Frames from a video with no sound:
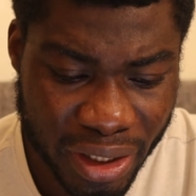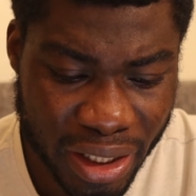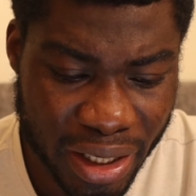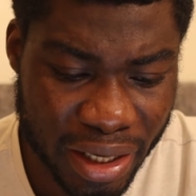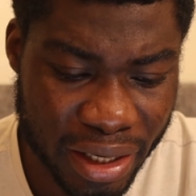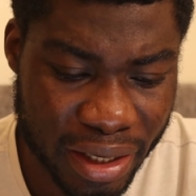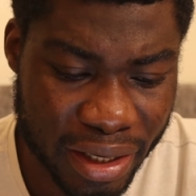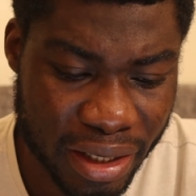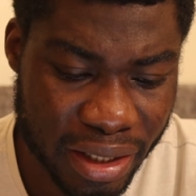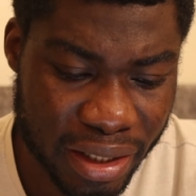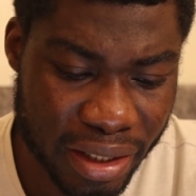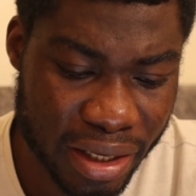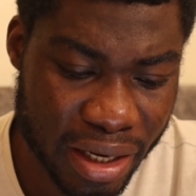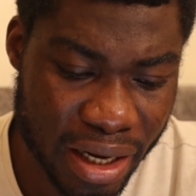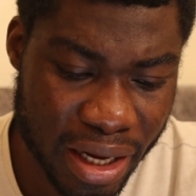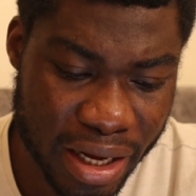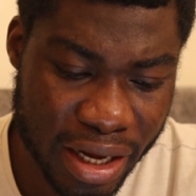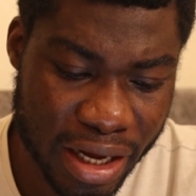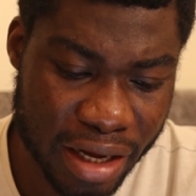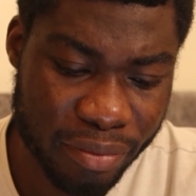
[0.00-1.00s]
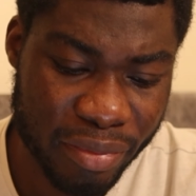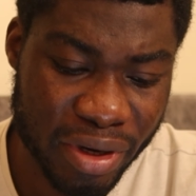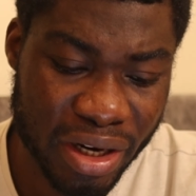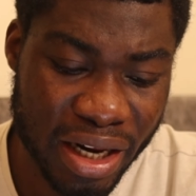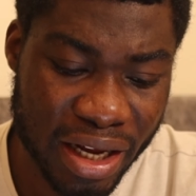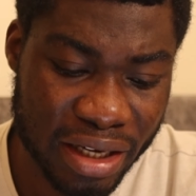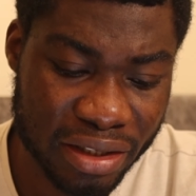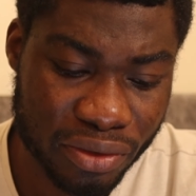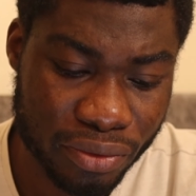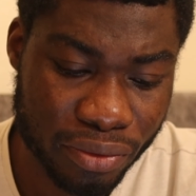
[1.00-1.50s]
And then the
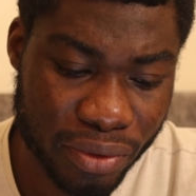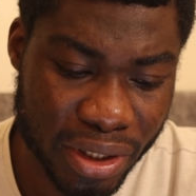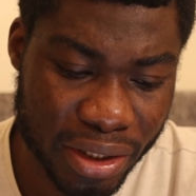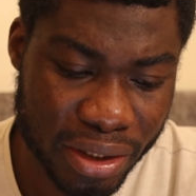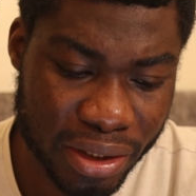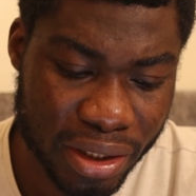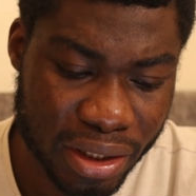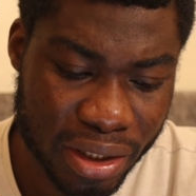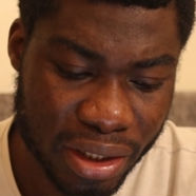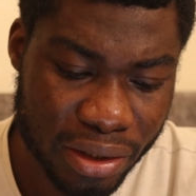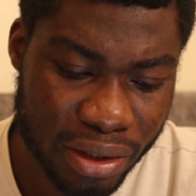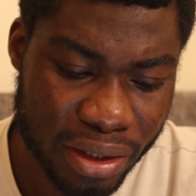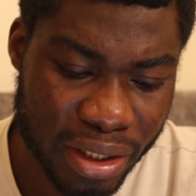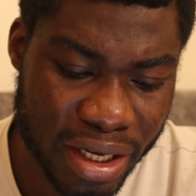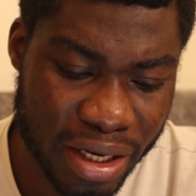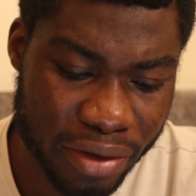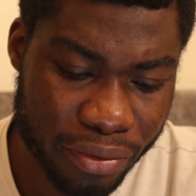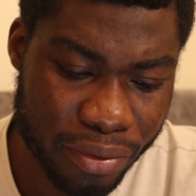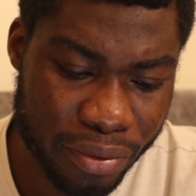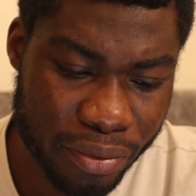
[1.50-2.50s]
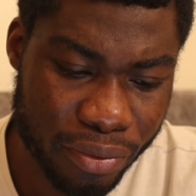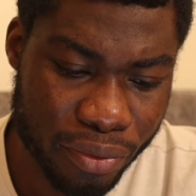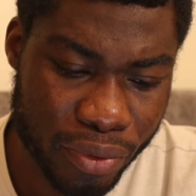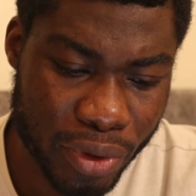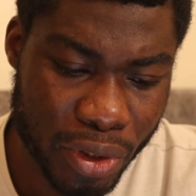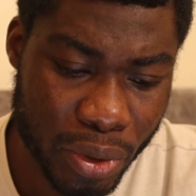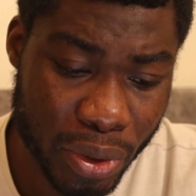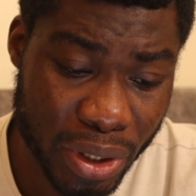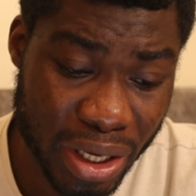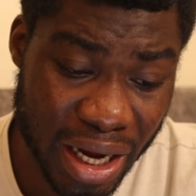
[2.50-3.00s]
last one that we will
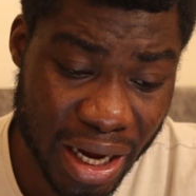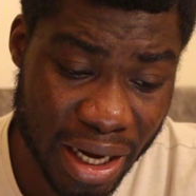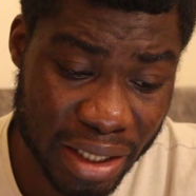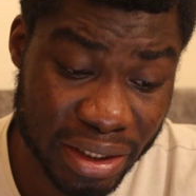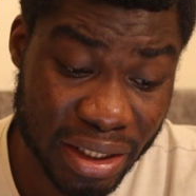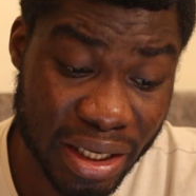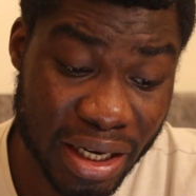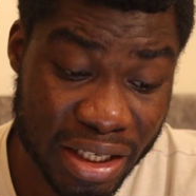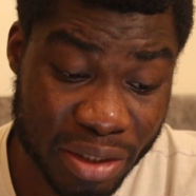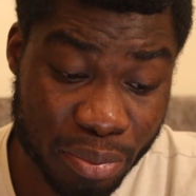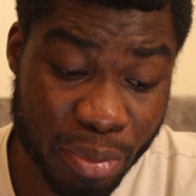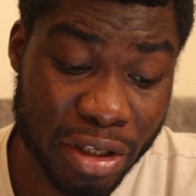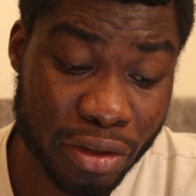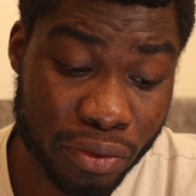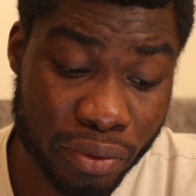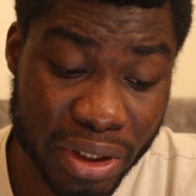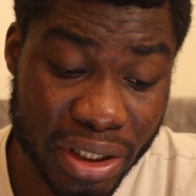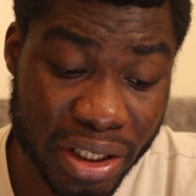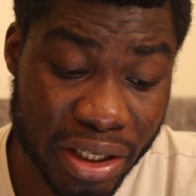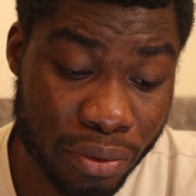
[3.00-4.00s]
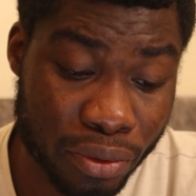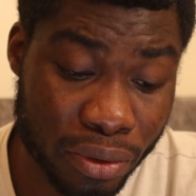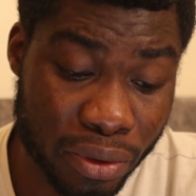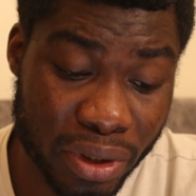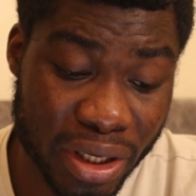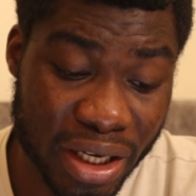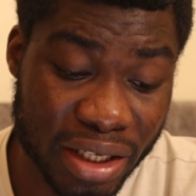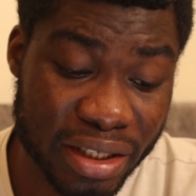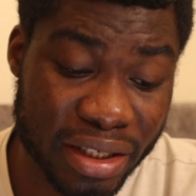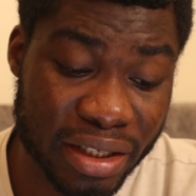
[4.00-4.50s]
look at, last part one that we'll
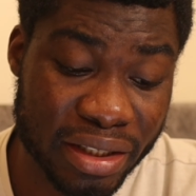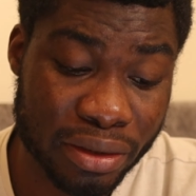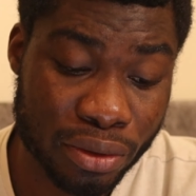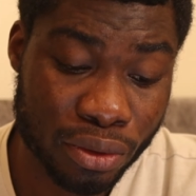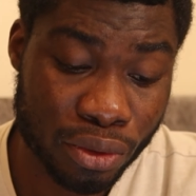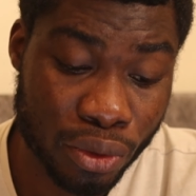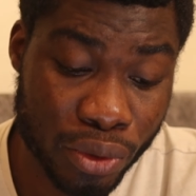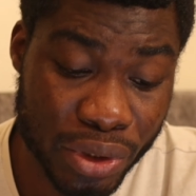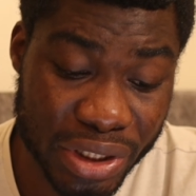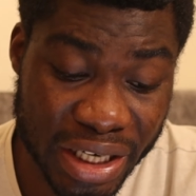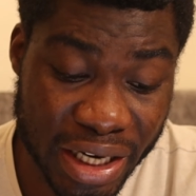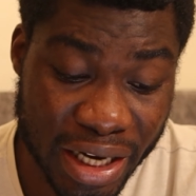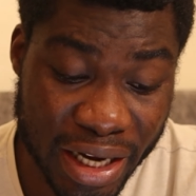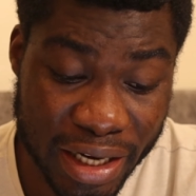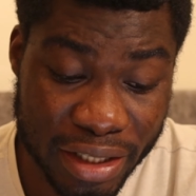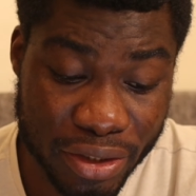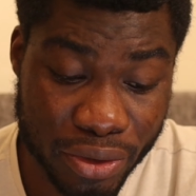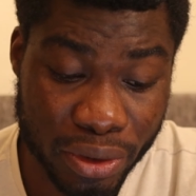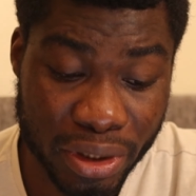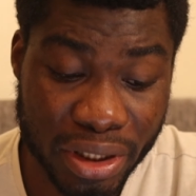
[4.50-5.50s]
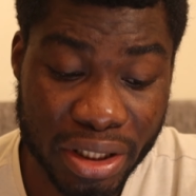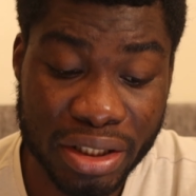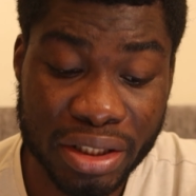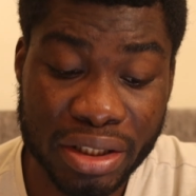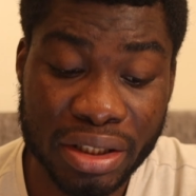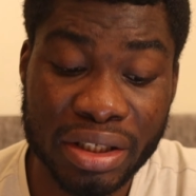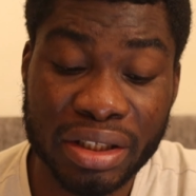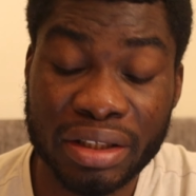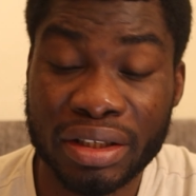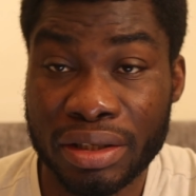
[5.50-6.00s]
look at, is social
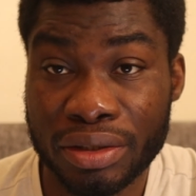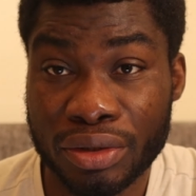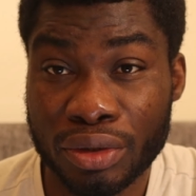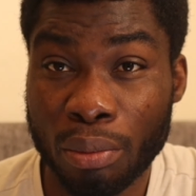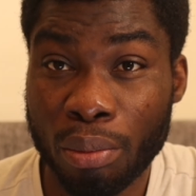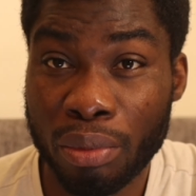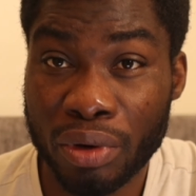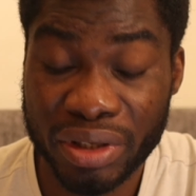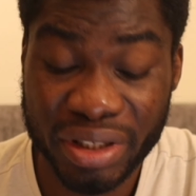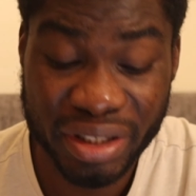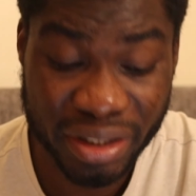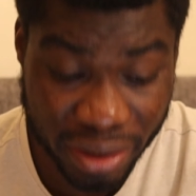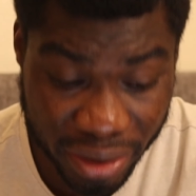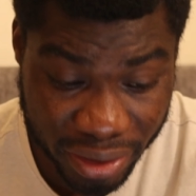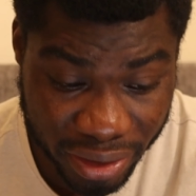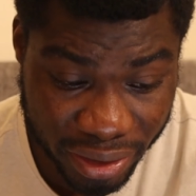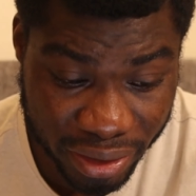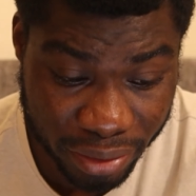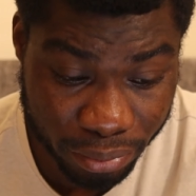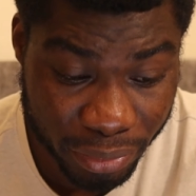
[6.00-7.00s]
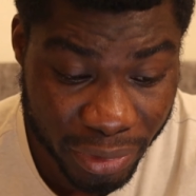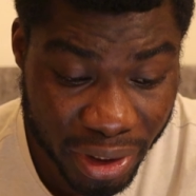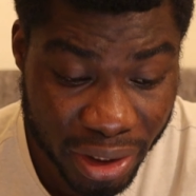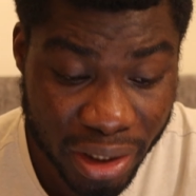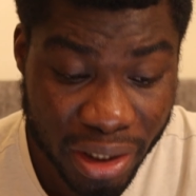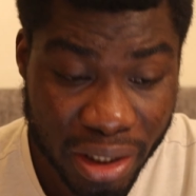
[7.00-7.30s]
isolation and then support system.